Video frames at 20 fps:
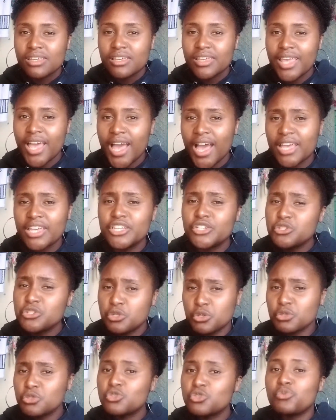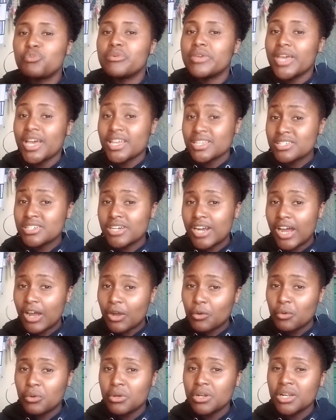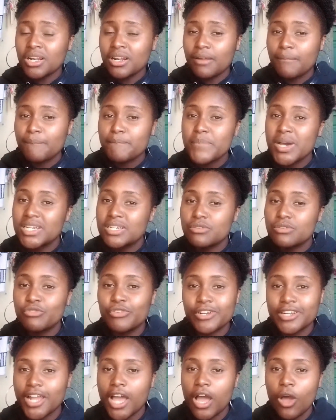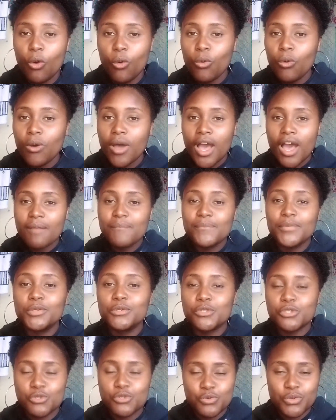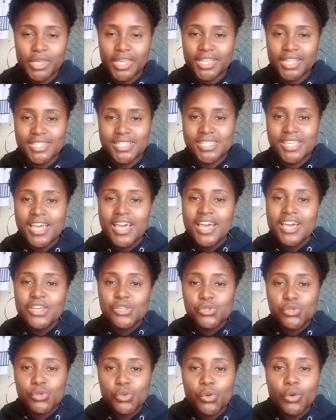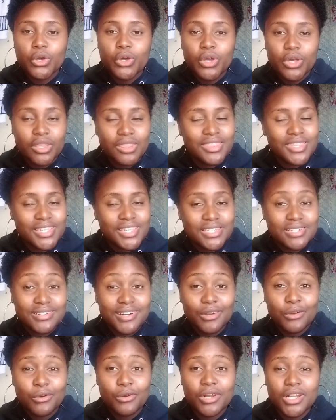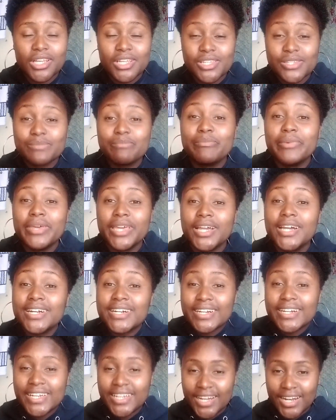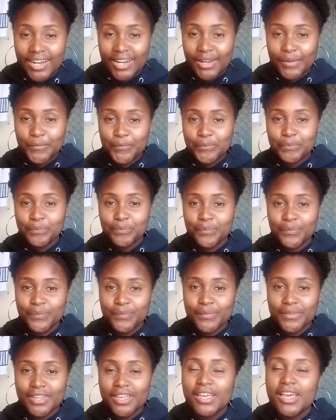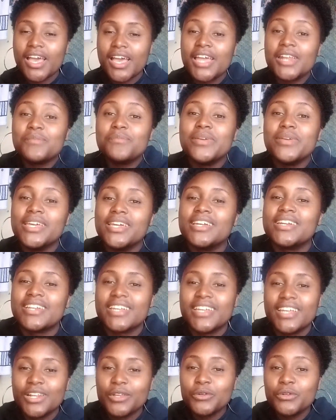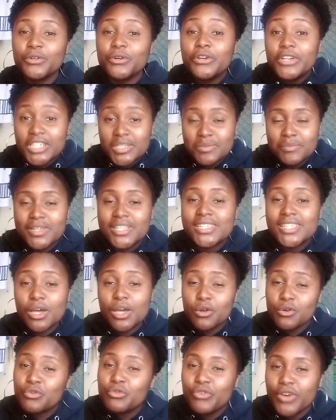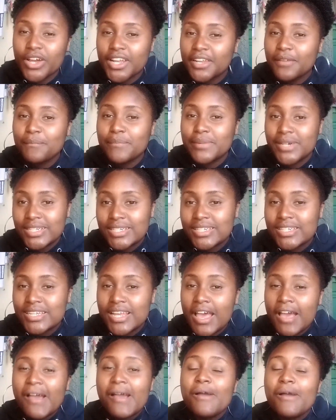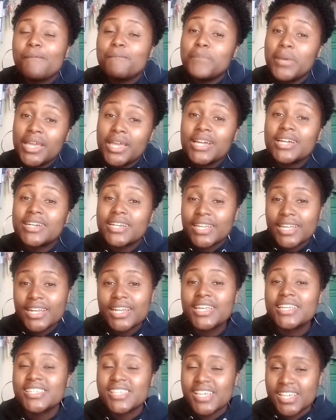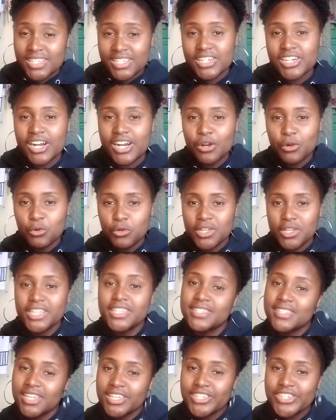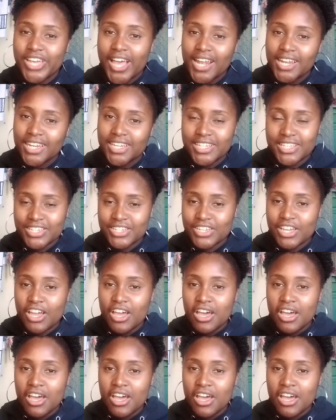yeah, it used to be a struggle, but for now I'm used to it. So the struggle is being real. And being real, you know, it may sound funny, but being real is a struggle. It's a challenge.